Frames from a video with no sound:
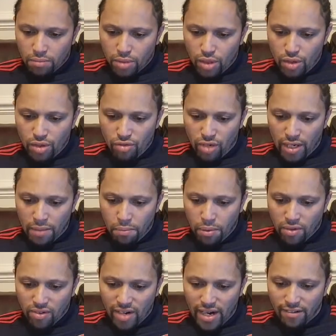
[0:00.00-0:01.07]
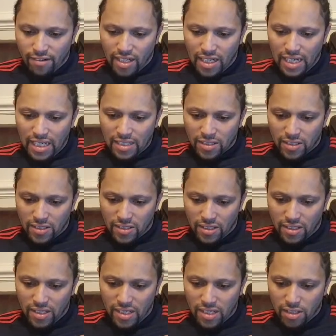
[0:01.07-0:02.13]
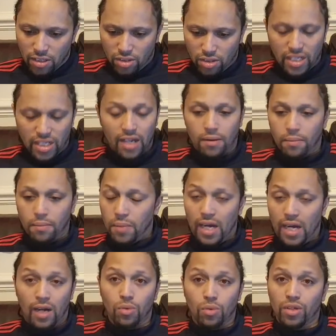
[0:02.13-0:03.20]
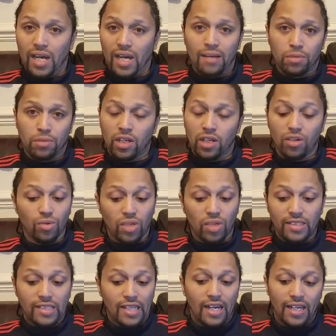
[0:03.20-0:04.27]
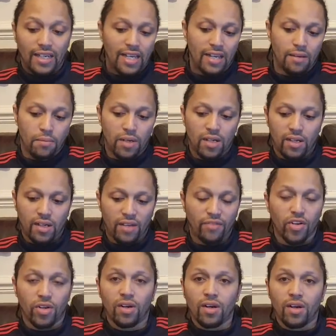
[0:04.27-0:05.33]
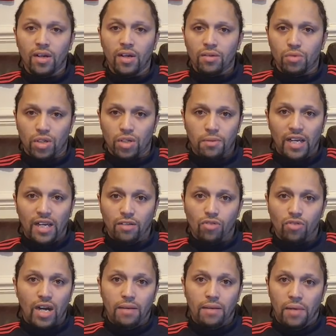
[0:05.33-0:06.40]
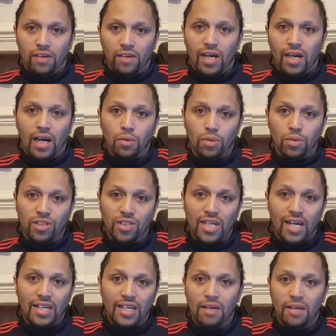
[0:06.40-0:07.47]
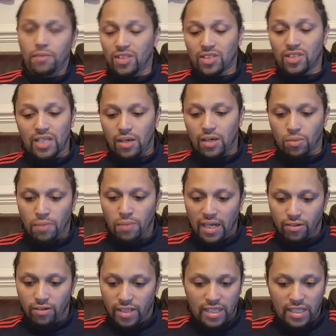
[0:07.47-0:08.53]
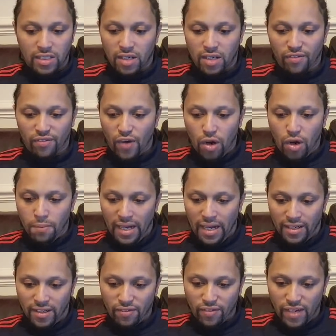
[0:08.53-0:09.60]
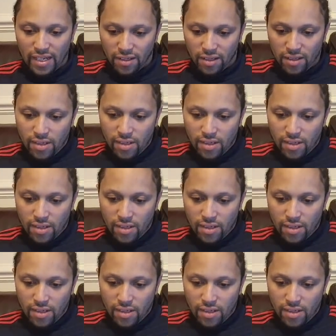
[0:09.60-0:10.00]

Do you rate Pereira at Leicester, says Nikos? Yeah, I would absolutely sign him if you're on about the right back, right? I would sign him and sell Bellerin. He's a far better defender.